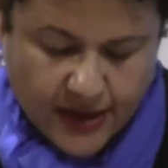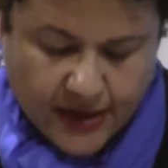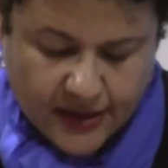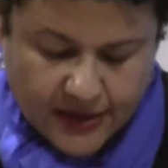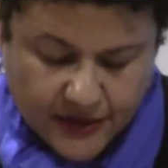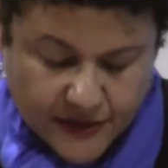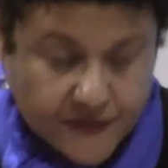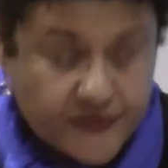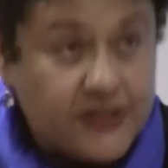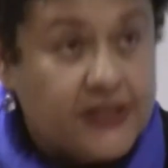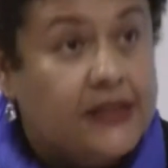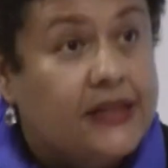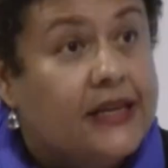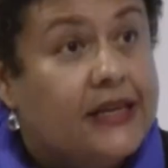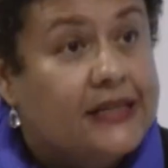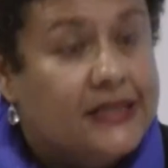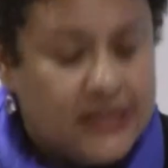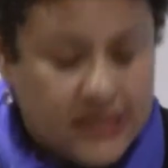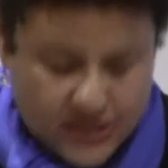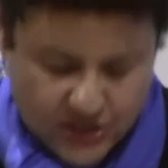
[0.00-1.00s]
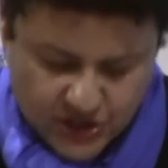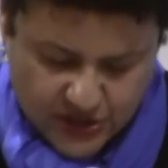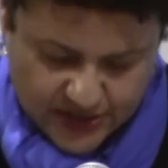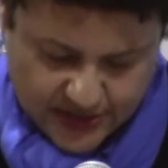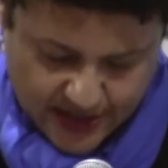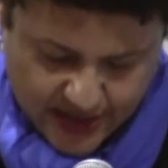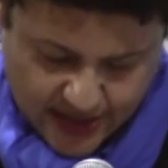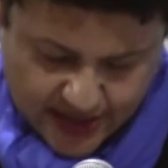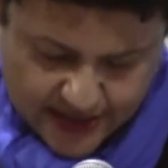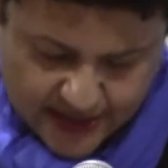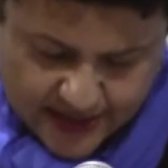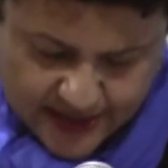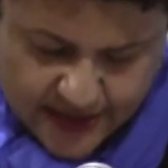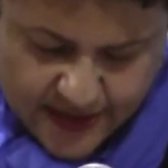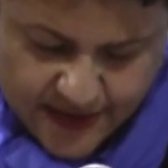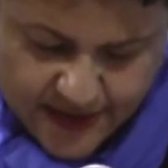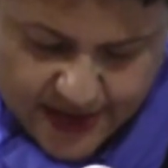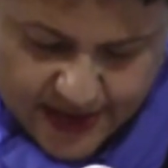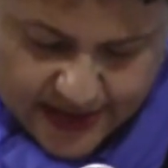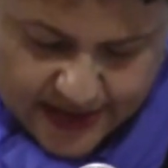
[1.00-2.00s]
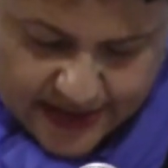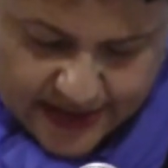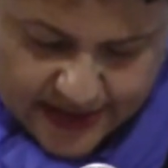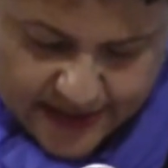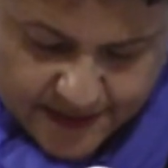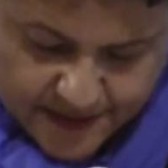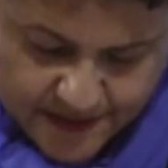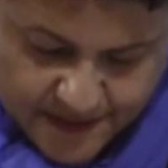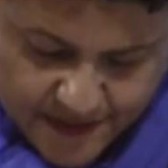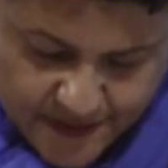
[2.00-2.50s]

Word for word: Clifton teaches us this.